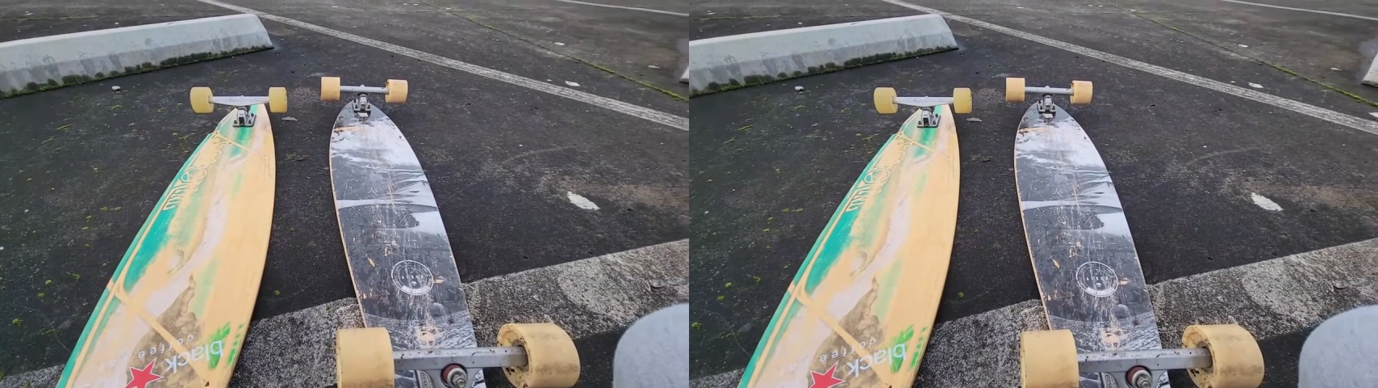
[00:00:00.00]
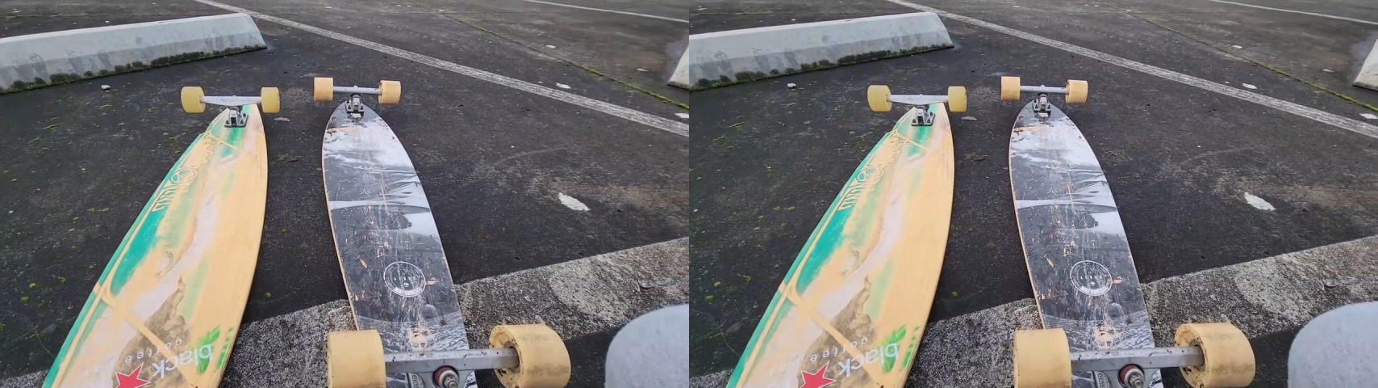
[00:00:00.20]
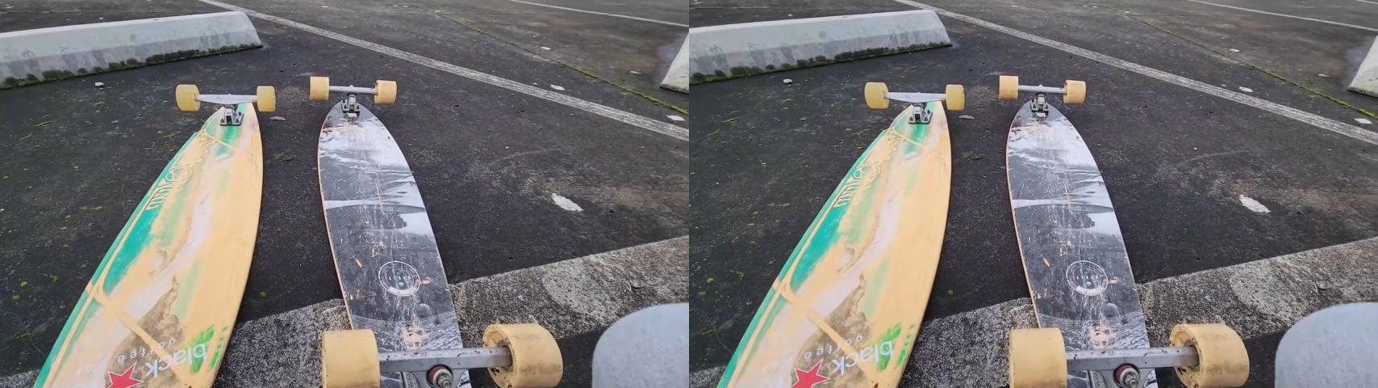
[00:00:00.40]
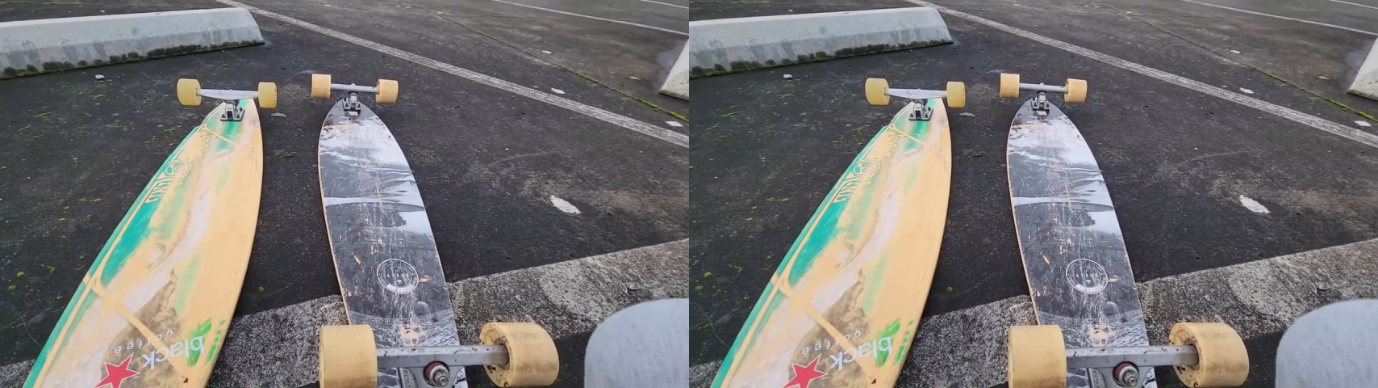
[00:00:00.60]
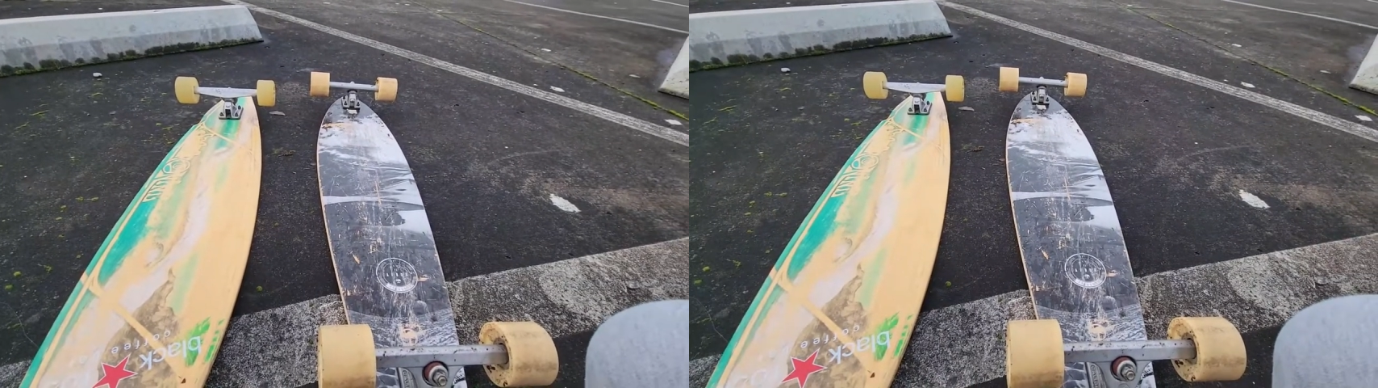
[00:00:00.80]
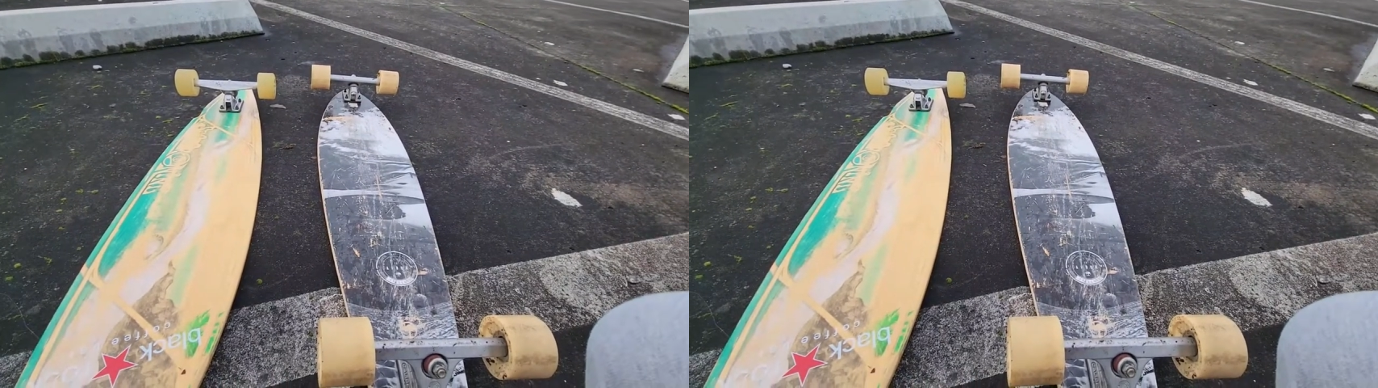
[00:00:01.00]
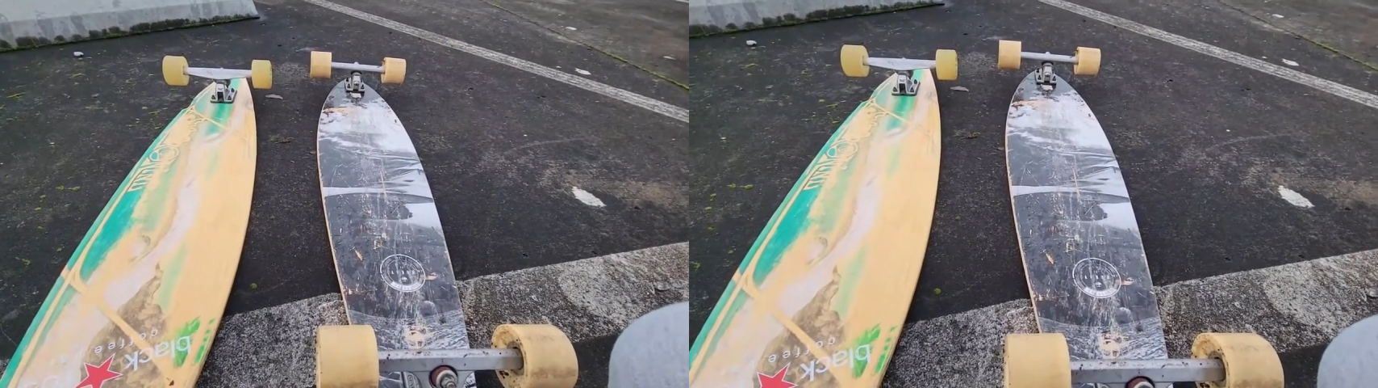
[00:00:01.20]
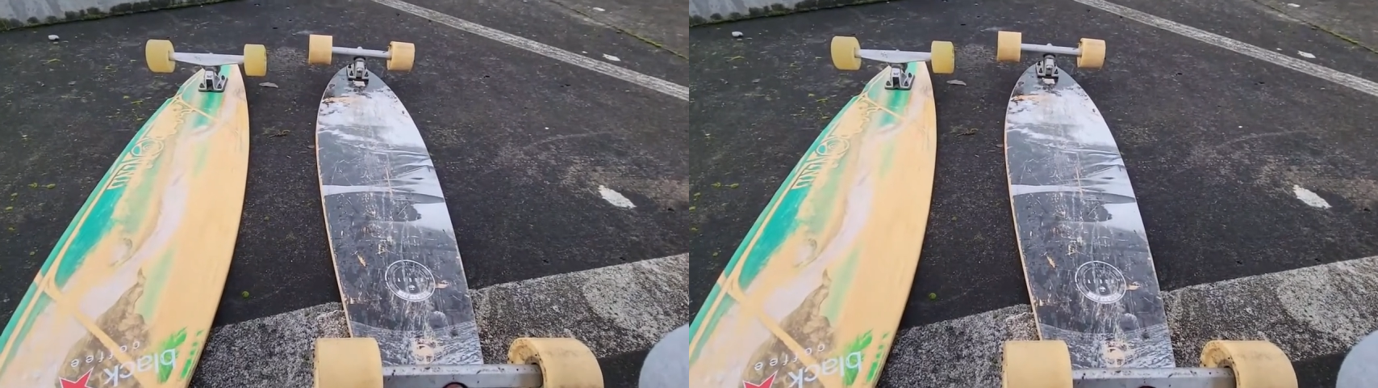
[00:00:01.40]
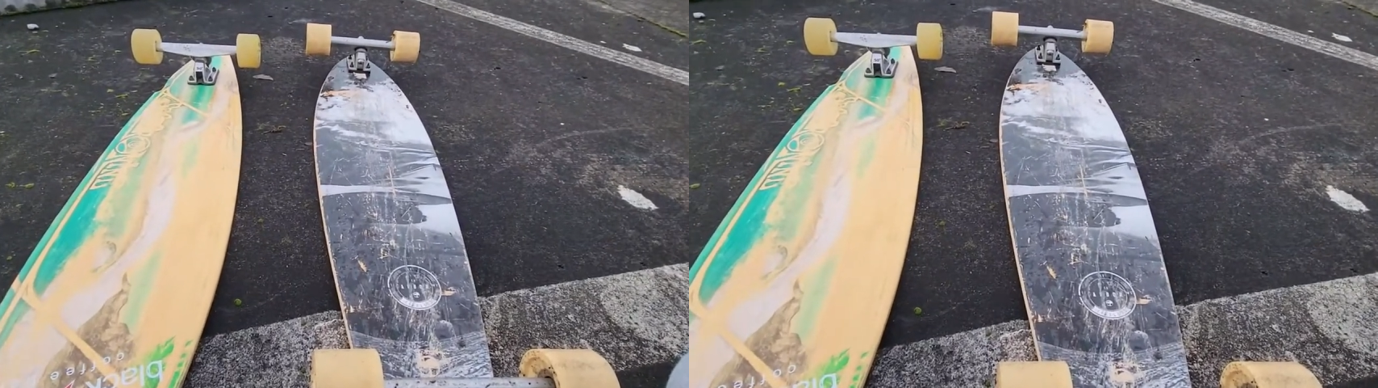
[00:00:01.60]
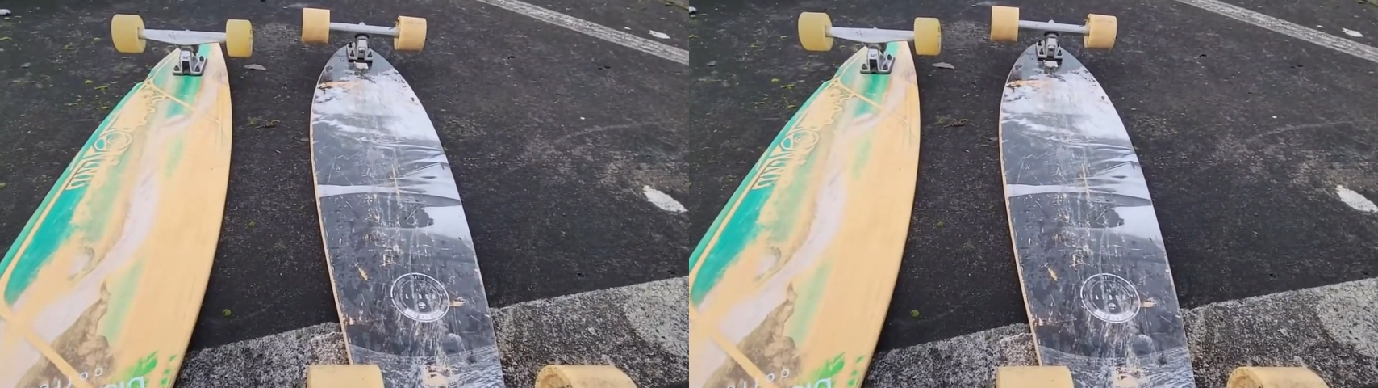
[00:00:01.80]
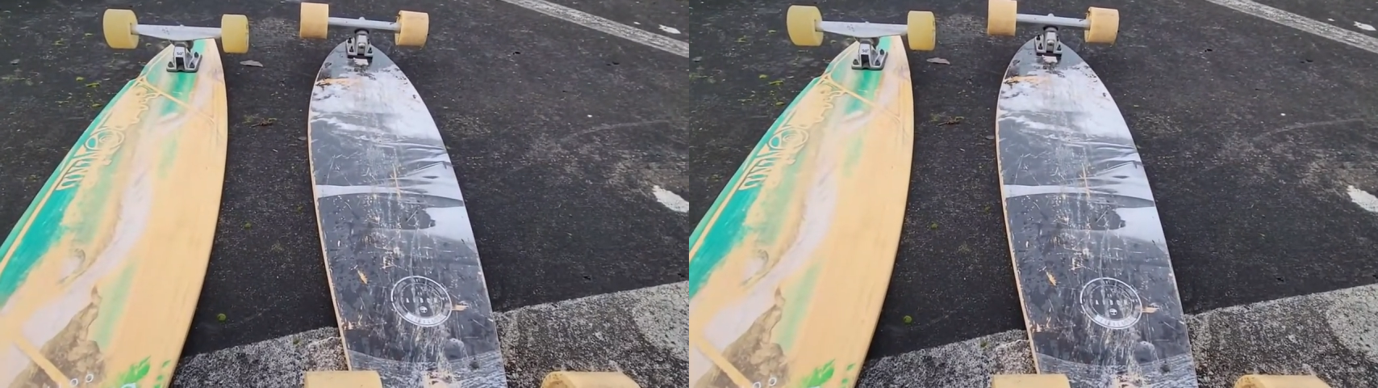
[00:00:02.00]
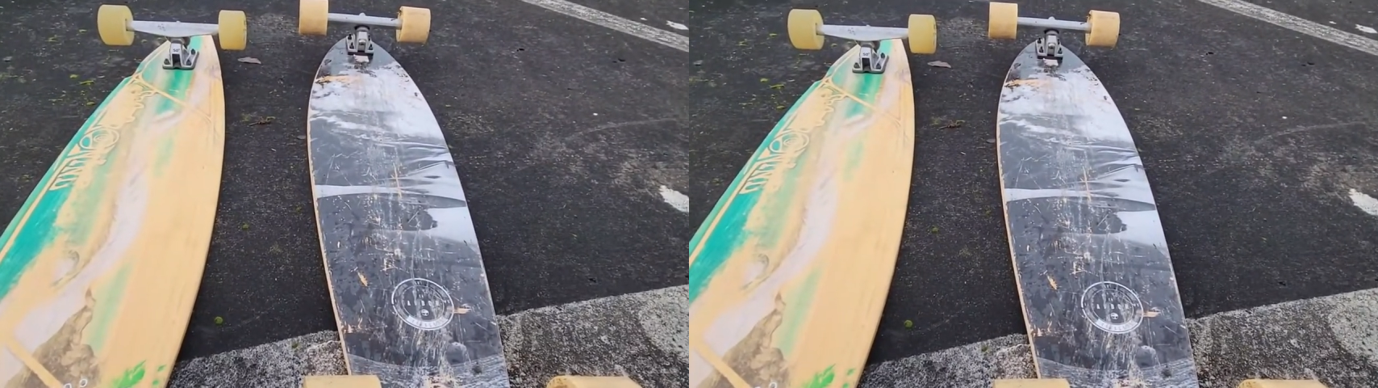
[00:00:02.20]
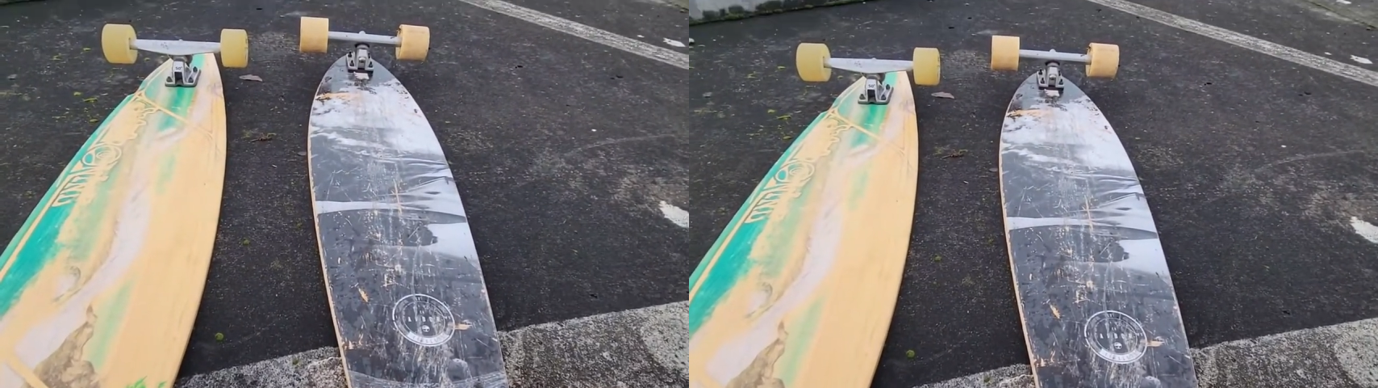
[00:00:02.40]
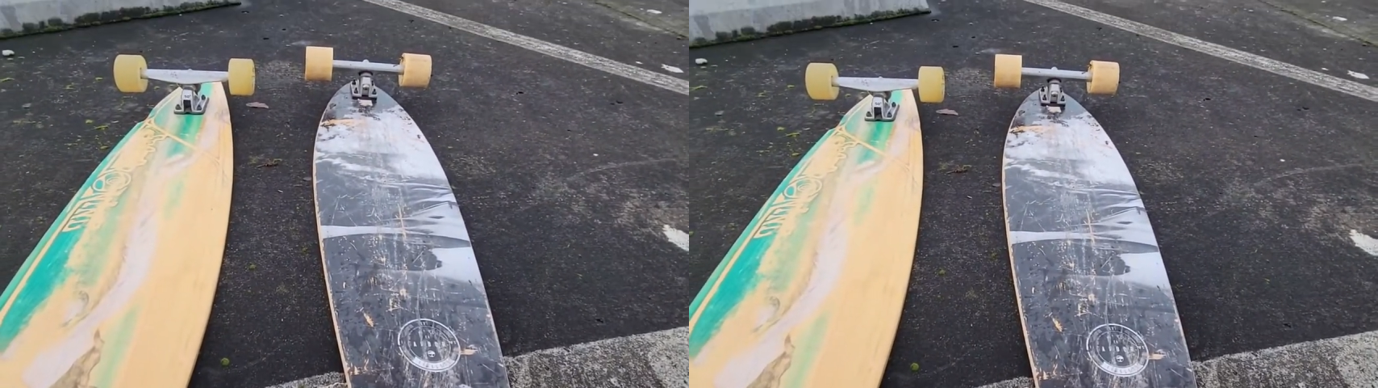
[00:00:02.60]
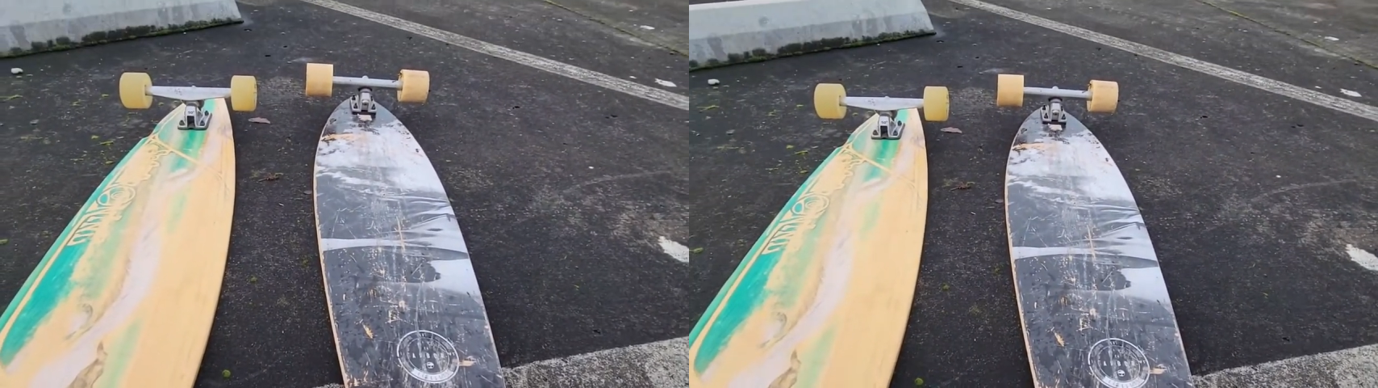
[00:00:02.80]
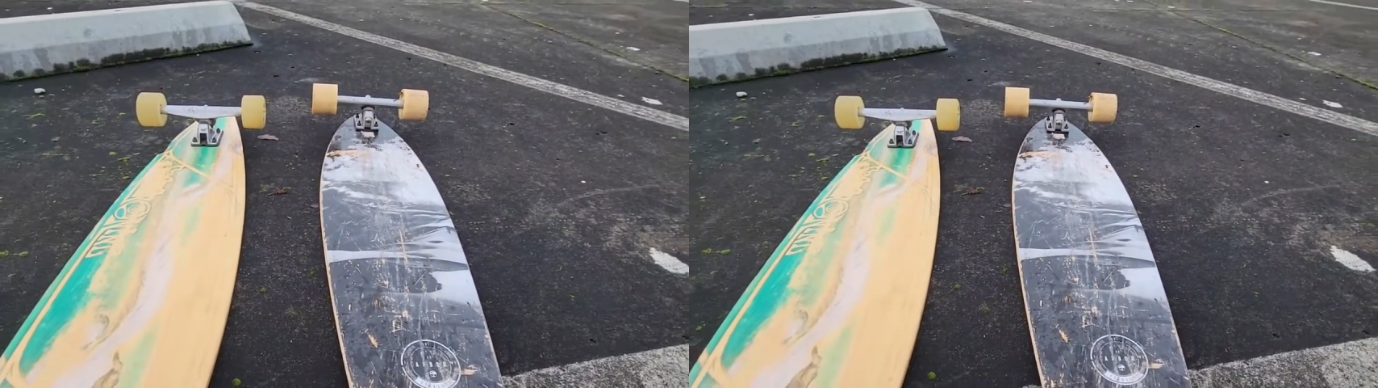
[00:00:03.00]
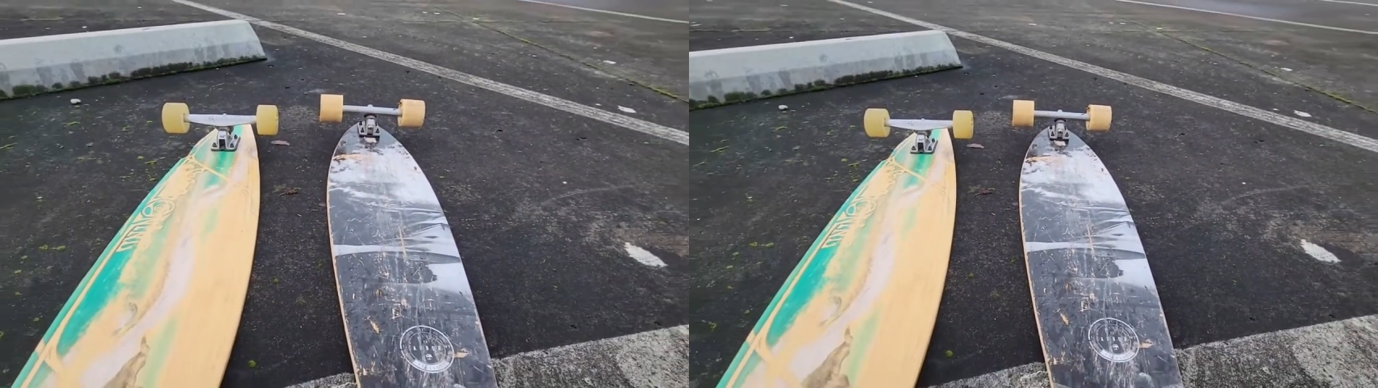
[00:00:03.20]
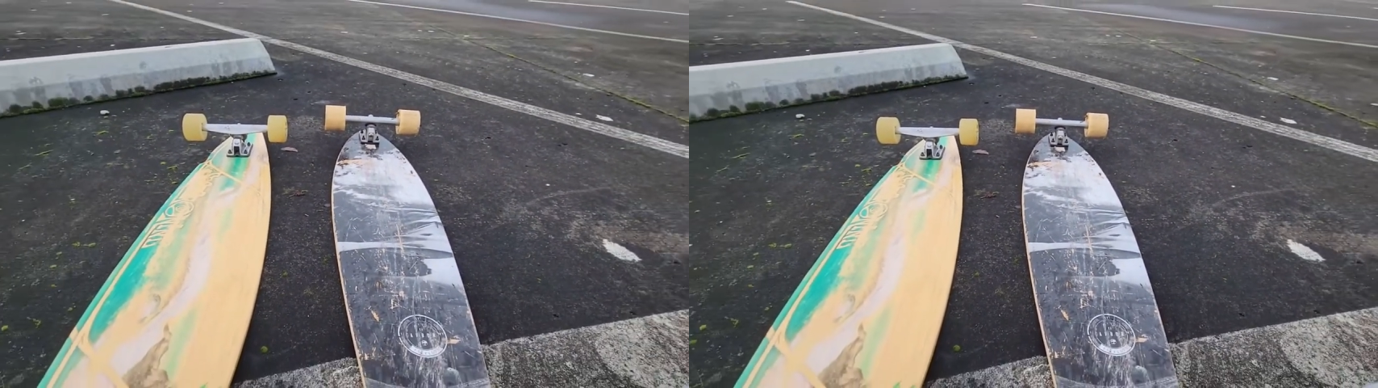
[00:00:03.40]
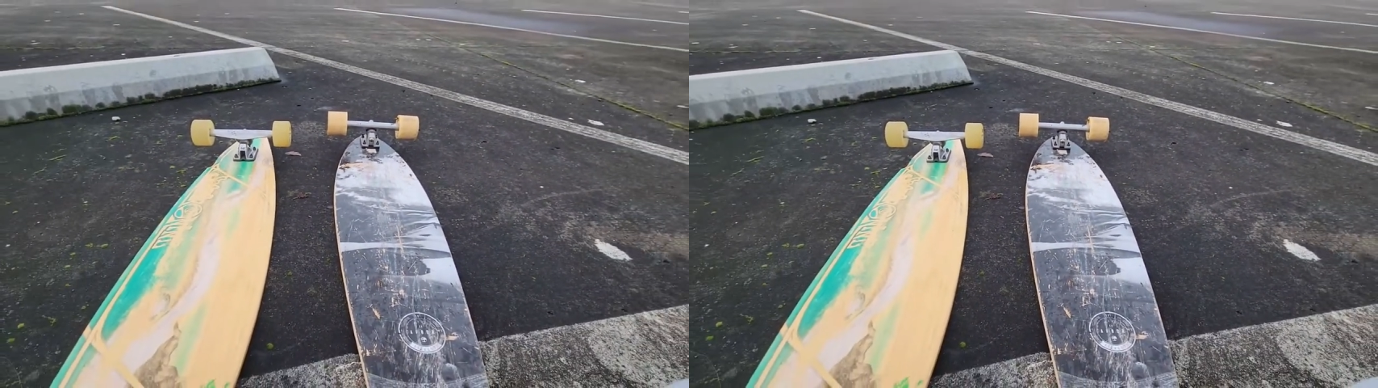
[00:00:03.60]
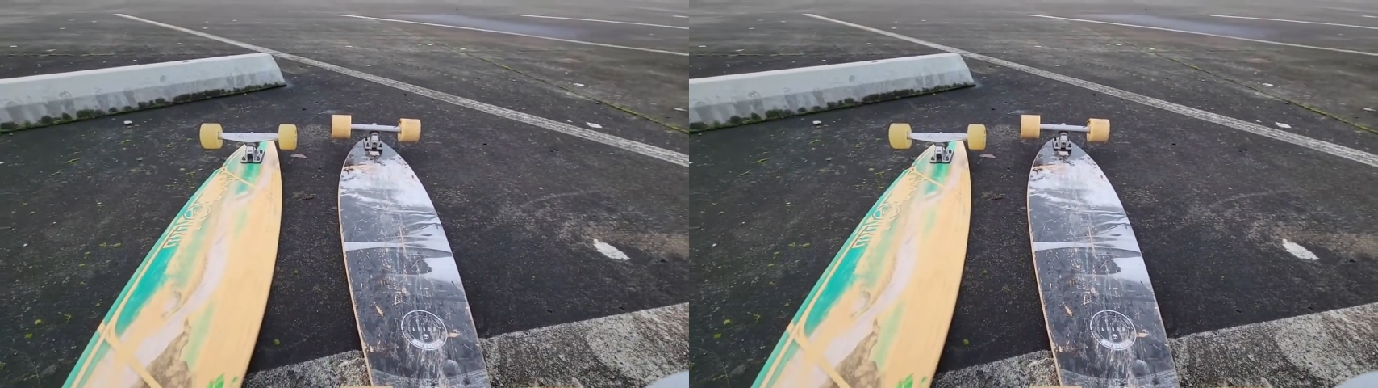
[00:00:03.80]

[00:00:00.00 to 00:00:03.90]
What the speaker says: No face is visible, so there are no lips to read.